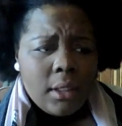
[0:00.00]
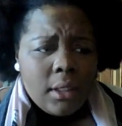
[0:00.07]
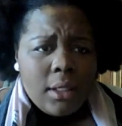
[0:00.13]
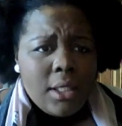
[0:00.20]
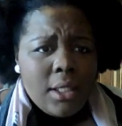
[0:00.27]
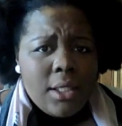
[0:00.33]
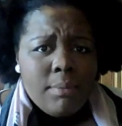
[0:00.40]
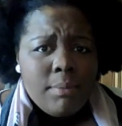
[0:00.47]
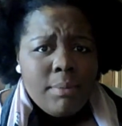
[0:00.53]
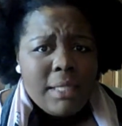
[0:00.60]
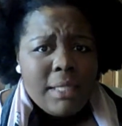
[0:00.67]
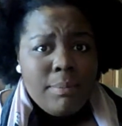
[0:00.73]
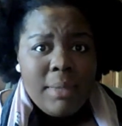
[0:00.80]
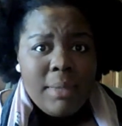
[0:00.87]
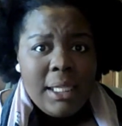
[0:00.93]
it's
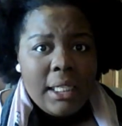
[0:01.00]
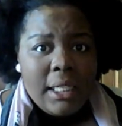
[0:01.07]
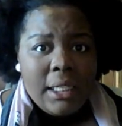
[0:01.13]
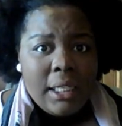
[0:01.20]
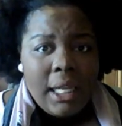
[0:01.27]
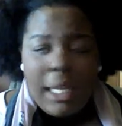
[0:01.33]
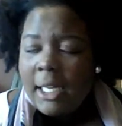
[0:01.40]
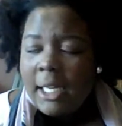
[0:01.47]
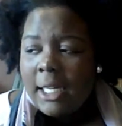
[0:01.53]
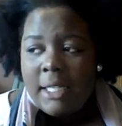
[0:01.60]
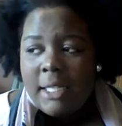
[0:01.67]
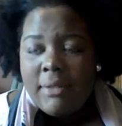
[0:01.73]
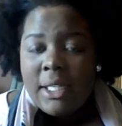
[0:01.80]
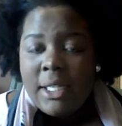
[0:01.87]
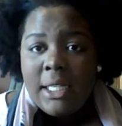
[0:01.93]
big. Like, and
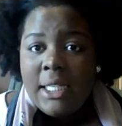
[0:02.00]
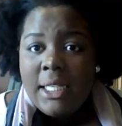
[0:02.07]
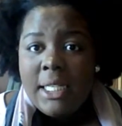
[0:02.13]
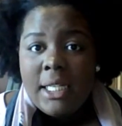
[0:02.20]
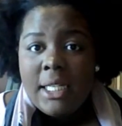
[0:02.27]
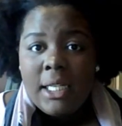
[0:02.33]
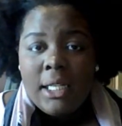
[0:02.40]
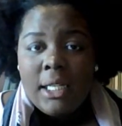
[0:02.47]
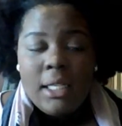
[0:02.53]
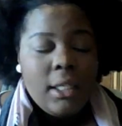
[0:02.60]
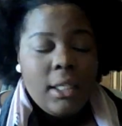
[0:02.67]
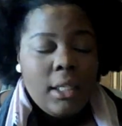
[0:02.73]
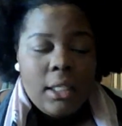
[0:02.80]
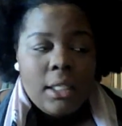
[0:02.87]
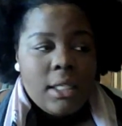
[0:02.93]
even cleaning it,
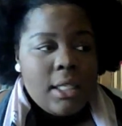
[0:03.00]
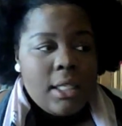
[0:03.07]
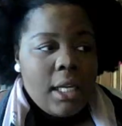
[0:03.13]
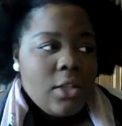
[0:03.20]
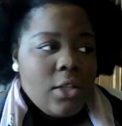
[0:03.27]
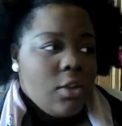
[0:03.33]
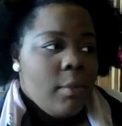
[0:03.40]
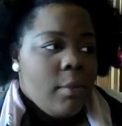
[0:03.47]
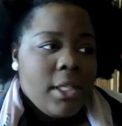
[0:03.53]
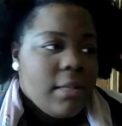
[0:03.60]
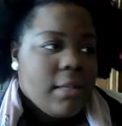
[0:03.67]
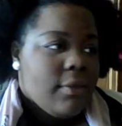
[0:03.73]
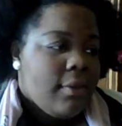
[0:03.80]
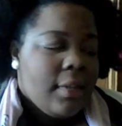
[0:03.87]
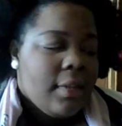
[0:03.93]
there's like so much
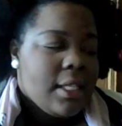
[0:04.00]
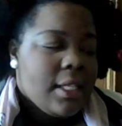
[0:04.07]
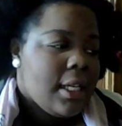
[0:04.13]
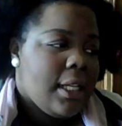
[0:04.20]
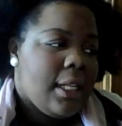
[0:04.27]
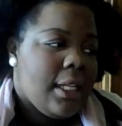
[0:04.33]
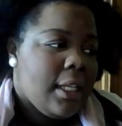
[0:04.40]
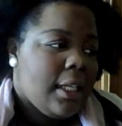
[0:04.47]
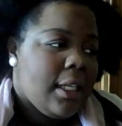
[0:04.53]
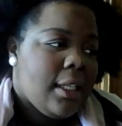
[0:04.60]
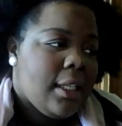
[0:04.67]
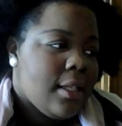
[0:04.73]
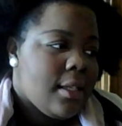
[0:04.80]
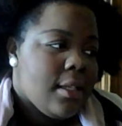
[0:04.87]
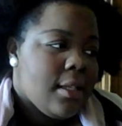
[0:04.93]
different things to clean
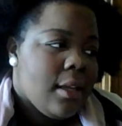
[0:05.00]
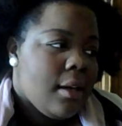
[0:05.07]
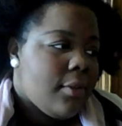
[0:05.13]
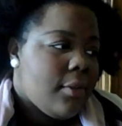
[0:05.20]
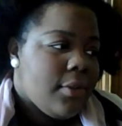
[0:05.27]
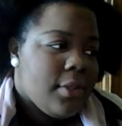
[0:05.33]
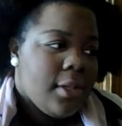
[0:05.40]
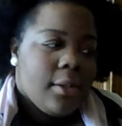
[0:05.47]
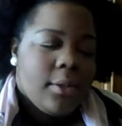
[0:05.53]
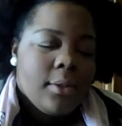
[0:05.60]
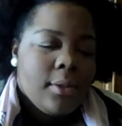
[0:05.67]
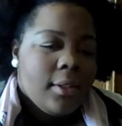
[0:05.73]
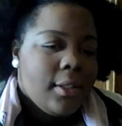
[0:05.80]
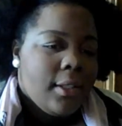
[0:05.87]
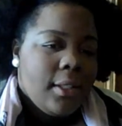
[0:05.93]
and stuff. So
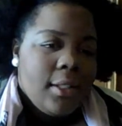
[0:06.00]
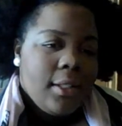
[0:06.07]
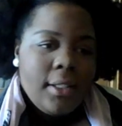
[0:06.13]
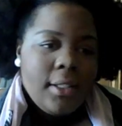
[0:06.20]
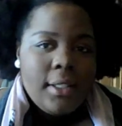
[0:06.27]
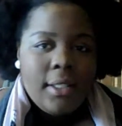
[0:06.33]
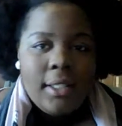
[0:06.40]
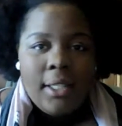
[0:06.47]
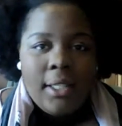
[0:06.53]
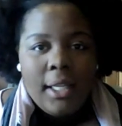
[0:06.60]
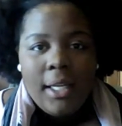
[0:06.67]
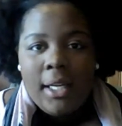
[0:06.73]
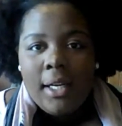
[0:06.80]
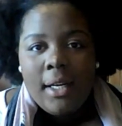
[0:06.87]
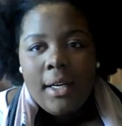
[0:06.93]

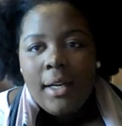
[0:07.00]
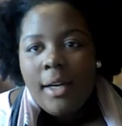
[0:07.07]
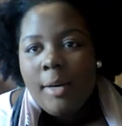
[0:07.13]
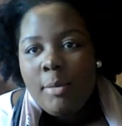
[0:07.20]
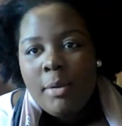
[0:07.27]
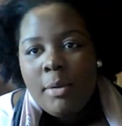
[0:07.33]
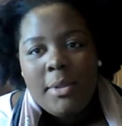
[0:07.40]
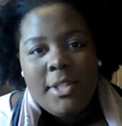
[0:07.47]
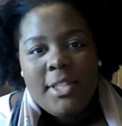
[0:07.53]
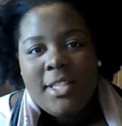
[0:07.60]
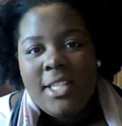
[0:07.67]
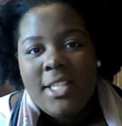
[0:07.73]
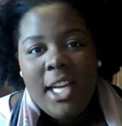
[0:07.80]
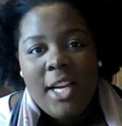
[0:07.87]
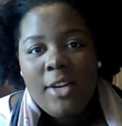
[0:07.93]
yeah. Probably
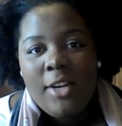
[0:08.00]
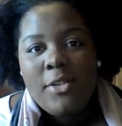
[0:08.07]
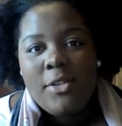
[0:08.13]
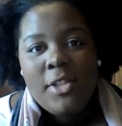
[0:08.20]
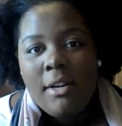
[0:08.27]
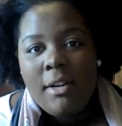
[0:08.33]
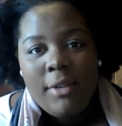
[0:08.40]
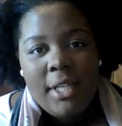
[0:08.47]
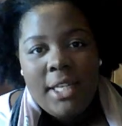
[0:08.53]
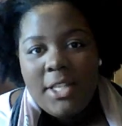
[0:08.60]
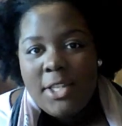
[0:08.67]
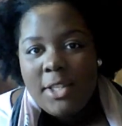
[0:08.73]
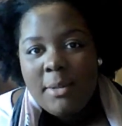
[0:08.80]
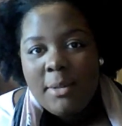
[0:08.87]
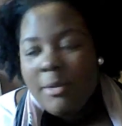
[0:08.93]
just die of
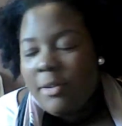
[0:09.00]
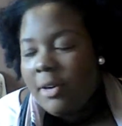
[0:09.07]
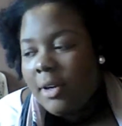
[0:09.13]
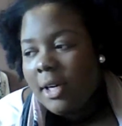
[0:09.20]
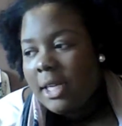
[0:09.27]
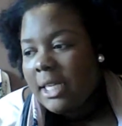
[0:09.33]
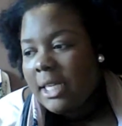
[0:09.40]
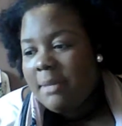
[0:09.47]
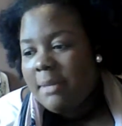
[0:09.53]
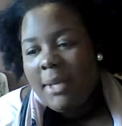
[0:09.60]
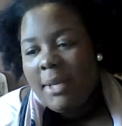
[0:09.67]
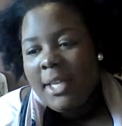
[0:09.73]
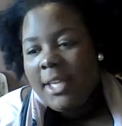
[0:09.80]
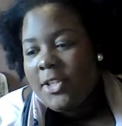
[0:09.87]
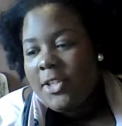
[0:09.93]
starvation before I keep
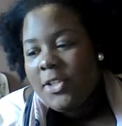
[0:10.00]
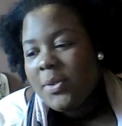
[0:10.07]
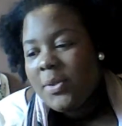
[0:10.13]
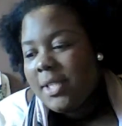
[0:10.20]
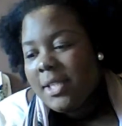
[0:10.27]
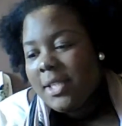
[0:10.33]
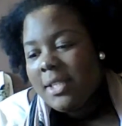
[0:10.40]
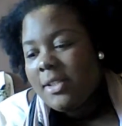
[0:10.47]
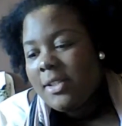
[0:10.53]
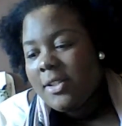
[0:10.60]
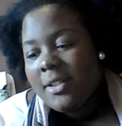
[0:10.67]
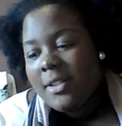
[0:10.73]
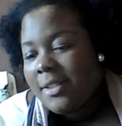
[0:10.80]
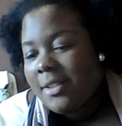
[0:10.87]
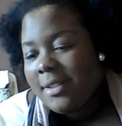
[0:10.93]
making juices,
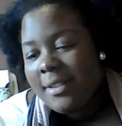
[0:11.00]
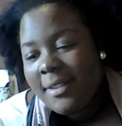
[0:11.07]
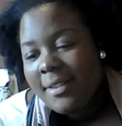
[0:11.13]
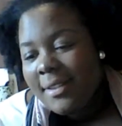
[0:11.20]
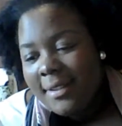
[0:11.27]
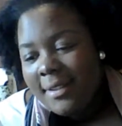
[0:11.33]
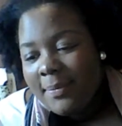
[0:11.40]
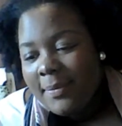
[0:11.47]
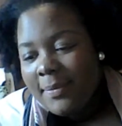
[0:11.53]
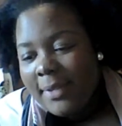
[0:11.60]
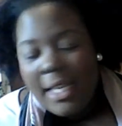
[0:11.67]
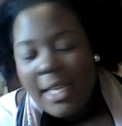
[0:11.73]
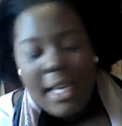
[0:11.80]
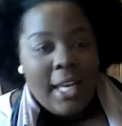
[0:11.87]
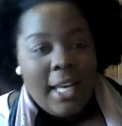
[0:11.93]
because
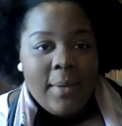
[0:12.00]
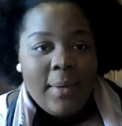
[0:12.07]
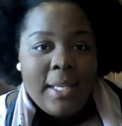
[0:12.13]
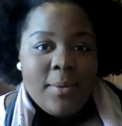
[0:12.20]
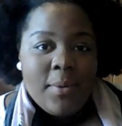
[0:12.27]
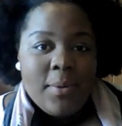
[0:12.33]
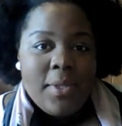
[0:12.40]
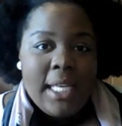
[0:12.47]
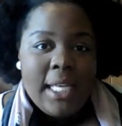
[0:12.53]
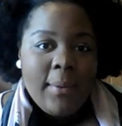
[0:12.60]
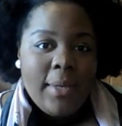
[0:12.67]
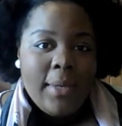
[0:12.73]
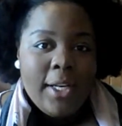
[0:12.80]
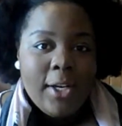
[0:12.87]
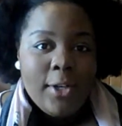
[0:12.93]
anyways, we'll see how
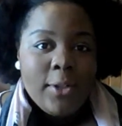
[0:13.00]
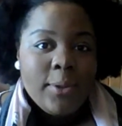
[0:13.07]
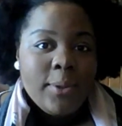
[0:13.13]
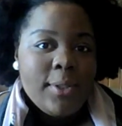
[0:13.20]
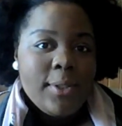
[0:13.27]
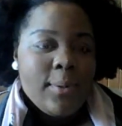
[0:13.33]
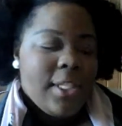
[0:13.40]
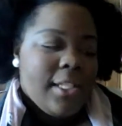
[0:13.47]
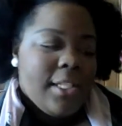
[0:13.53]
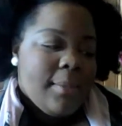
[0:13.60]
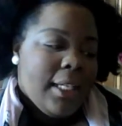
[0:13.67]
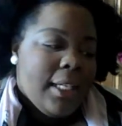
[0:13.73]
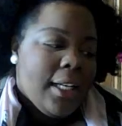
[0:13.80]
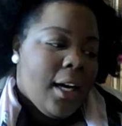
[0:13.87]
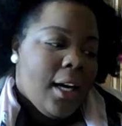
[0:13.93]
it goes. Wish
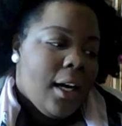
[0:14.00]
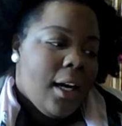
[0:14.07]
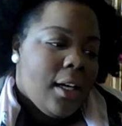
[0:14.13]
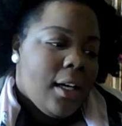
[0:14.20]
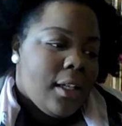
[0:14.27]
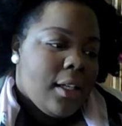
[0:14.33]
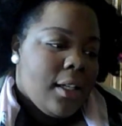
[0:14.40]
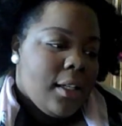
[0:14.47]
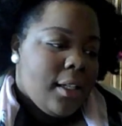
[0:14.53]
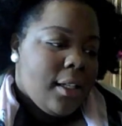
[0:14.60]
me luck.